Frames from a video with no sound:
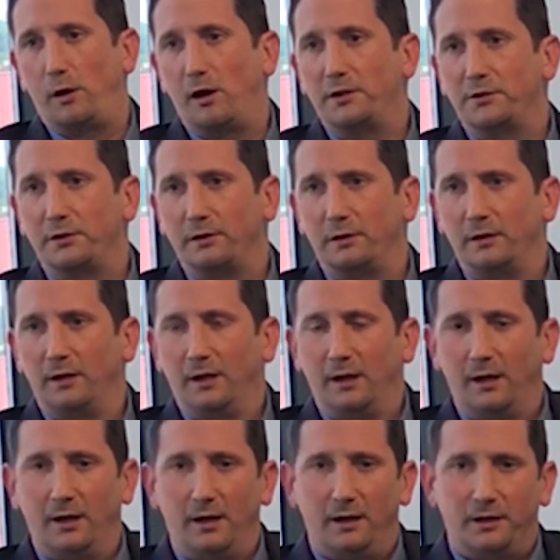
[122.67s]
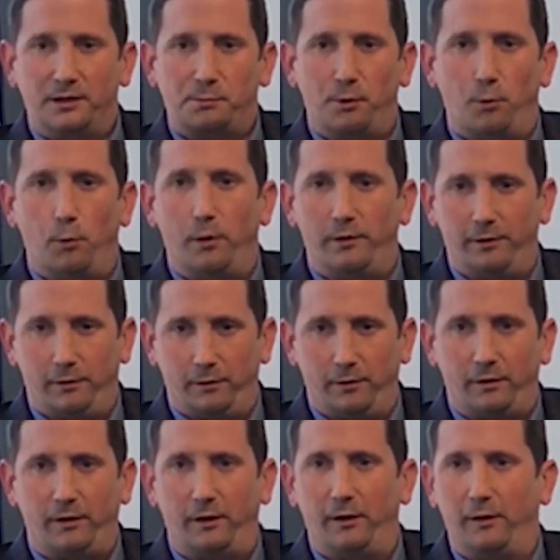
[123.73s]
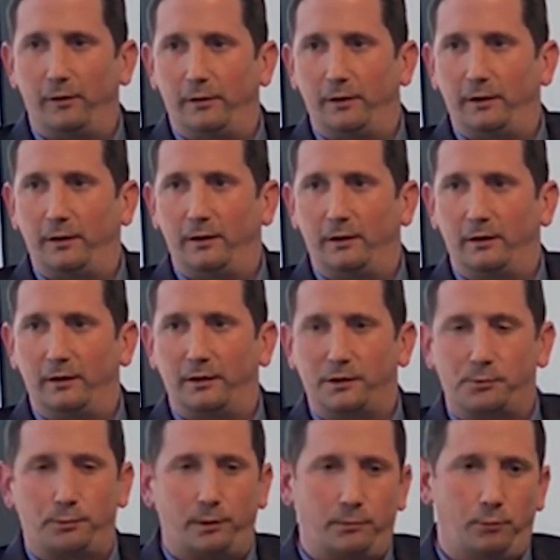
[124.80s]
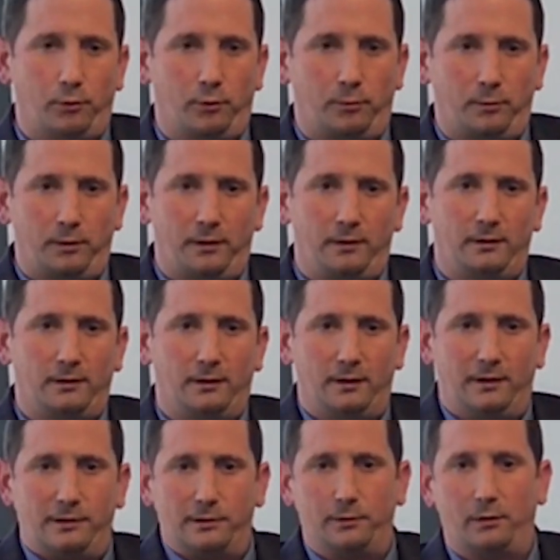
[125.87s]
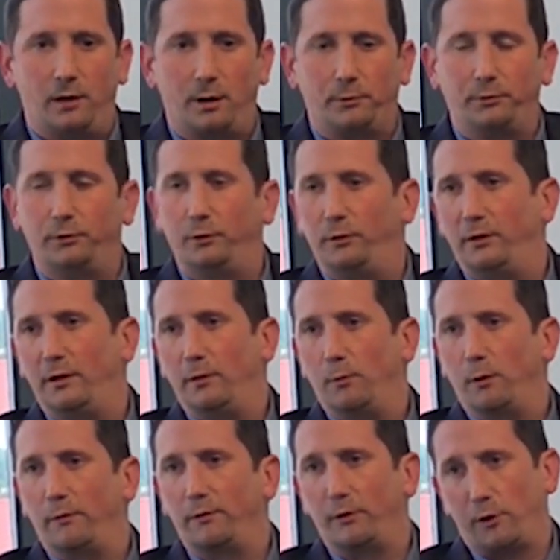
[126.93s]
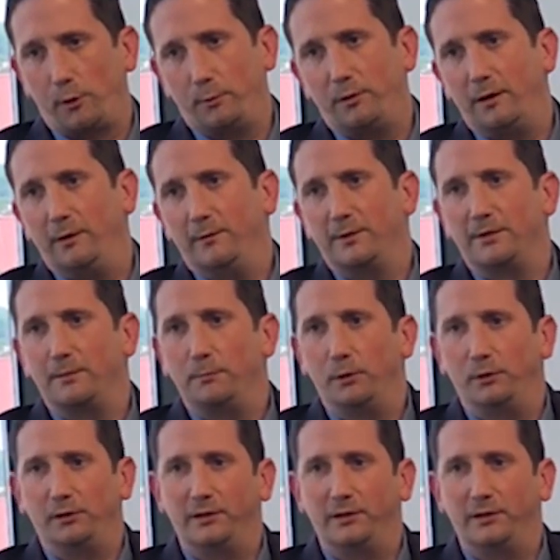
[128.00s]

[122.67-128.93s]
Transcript: roster. Spent 1 year there, and then that springboarded me into an opportunity to work for Kermit Davis at Middle